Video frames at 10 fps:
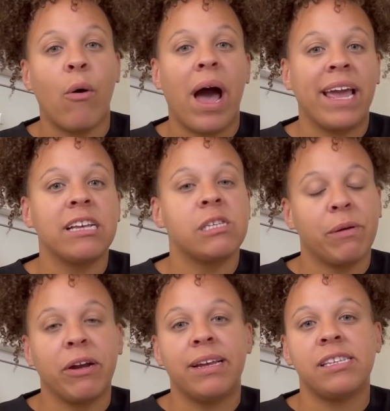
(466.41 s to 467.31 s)
I
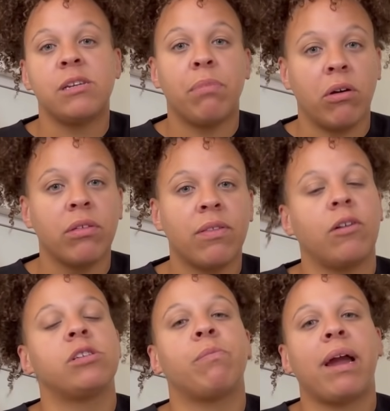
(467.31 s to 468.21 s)
experienced both of
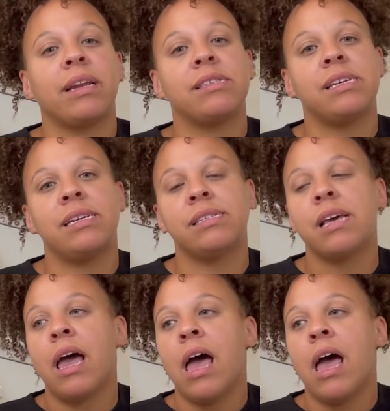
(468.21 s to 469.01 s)
those pregnancies,